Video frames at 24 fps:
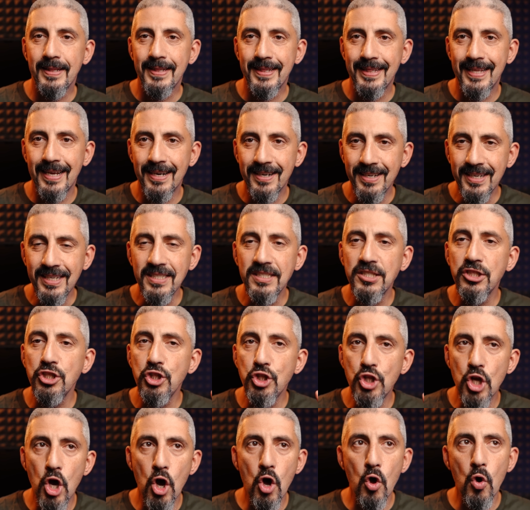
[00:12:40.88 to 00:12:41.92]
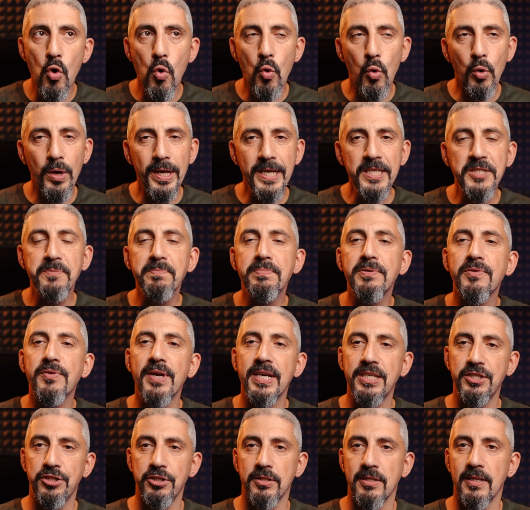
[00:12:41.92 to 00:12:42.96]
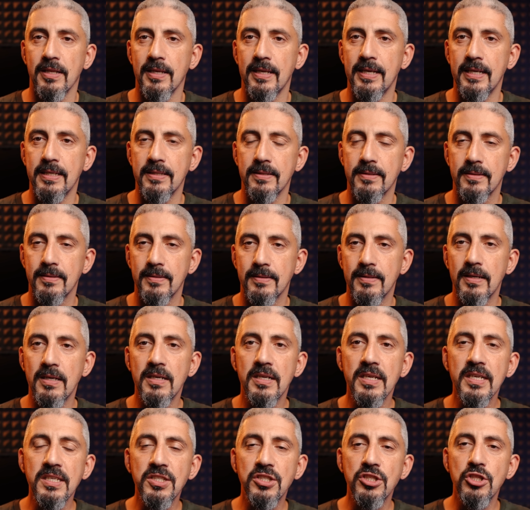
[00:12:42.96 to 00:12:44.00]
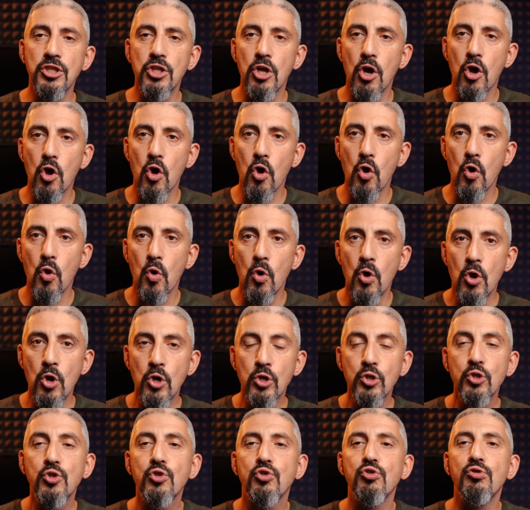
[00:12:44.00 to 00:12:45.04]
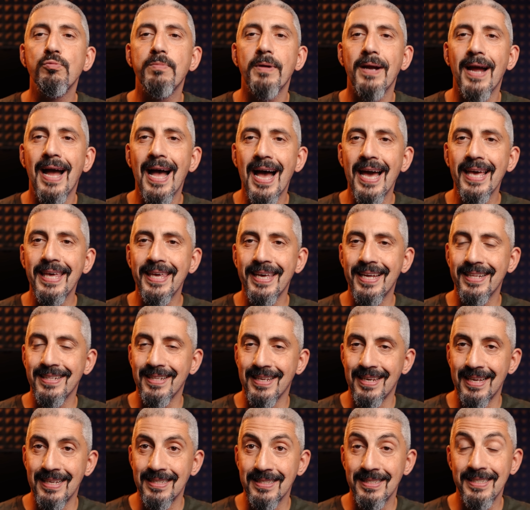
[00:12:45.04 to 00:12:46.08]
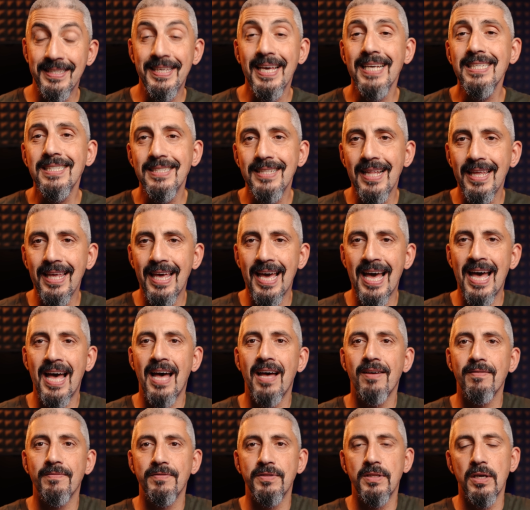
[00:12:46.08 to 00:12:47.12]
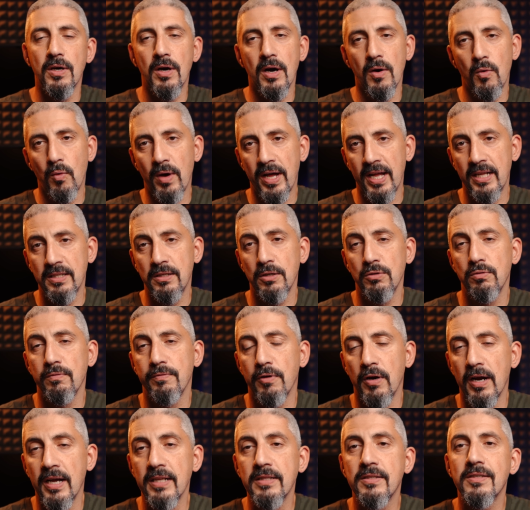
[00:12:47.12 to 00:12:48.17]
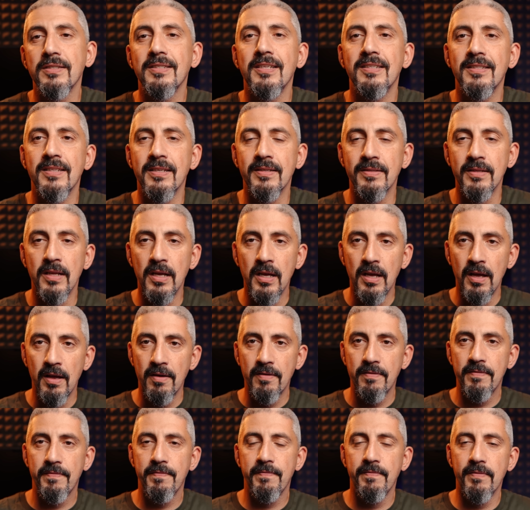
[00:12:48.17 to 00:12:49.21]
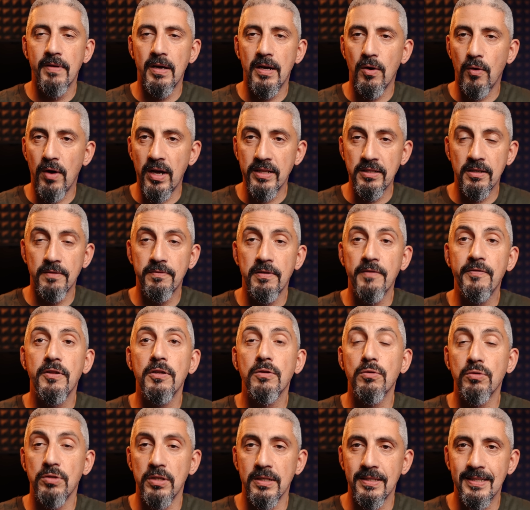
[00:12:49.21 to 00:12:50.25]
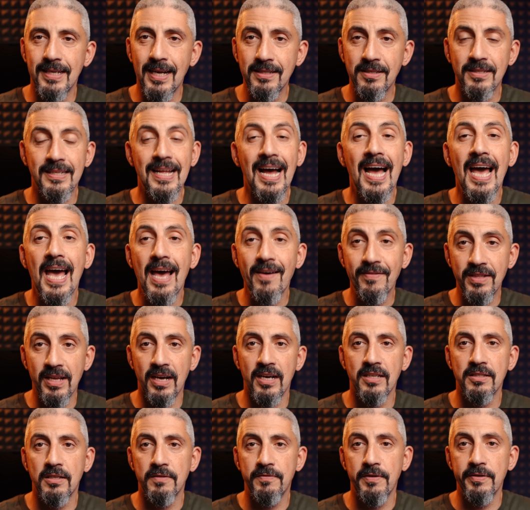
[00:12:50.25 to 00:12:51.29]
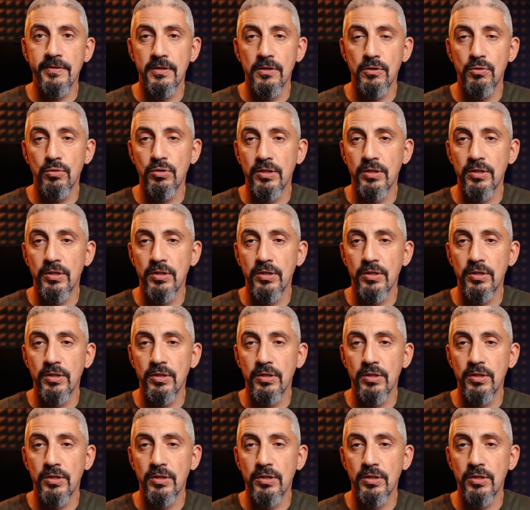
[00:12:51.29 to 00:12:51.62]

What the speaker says: there is no inspirational lens. There is no super high-end lens. Yes, they have the 100 to 400 and the 150 to 600. I have the 150 to